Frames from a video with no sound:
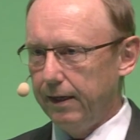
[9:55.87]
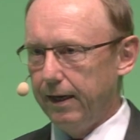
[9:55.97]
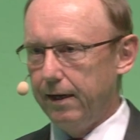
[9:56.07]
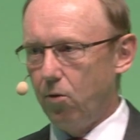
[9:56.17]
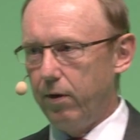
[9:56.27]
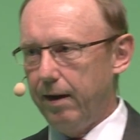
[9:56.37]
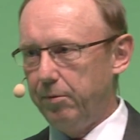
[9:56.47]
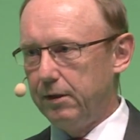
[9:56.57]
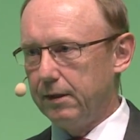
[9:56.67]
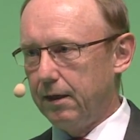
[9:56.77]
And our
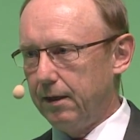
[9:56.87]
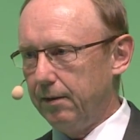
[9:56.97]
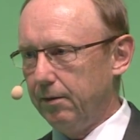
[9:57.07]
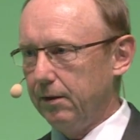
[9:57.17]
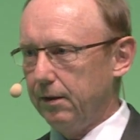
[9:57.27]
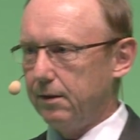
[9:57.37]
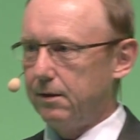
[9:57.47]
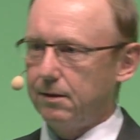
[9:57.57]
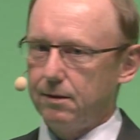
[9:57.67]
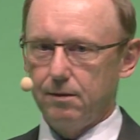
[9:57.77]
EBITDA
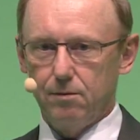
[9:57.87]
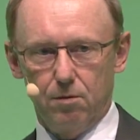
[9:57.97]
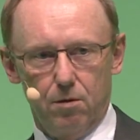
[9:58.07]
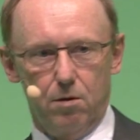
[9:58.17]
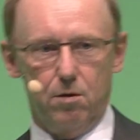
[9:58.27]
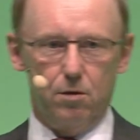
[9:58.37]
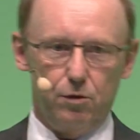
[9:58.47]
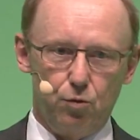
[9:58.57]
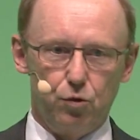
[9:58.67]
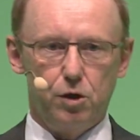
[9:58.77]
is
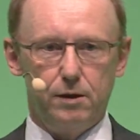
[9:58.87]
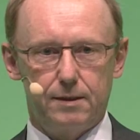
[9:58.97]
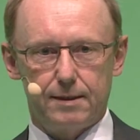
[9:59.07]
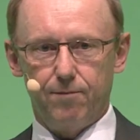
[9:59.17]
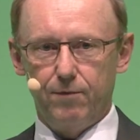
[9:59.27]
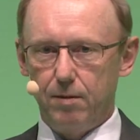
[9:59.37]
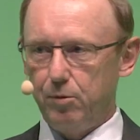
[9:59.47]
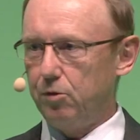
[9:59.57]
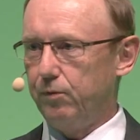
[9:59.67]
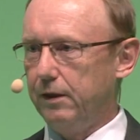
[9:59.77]
usually somewhere
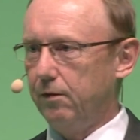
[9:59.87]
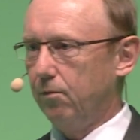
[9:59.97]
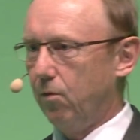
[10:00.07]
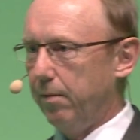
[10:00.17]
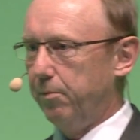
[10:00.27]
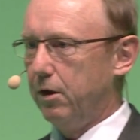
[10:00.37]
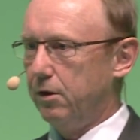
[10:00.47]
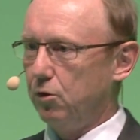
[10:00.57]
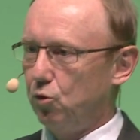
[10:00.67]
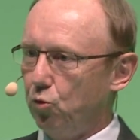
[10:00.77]
between one
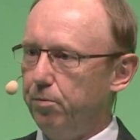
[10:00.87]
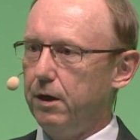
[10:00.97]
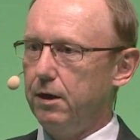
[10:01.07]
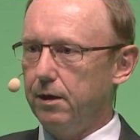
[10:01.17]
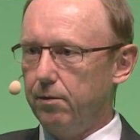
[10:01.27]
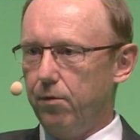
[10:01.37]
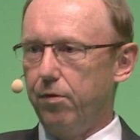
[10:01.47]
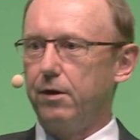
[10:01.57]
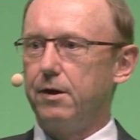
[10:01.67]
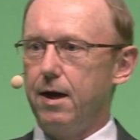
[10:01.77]
billion, two billion, with
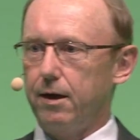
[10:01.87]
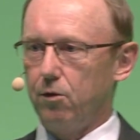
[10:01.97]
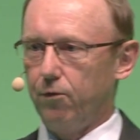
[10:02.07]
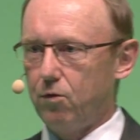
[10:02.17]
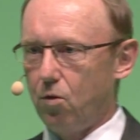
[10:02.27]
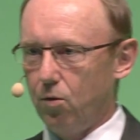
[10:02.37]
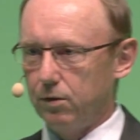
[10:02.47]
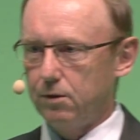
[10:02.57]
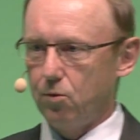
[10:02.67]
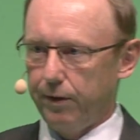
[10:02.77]
a target, of
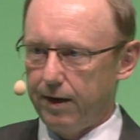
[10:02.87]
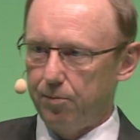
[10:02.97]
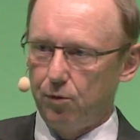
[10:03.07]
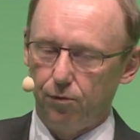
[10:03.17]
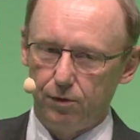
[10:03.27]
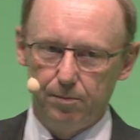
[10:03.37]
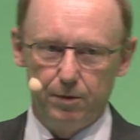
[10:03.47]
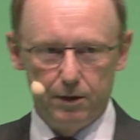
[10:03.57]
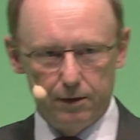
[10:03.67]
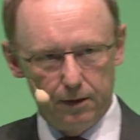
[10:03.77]
course, going up to three
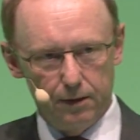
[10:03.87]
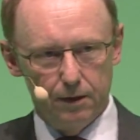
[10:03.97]
billion in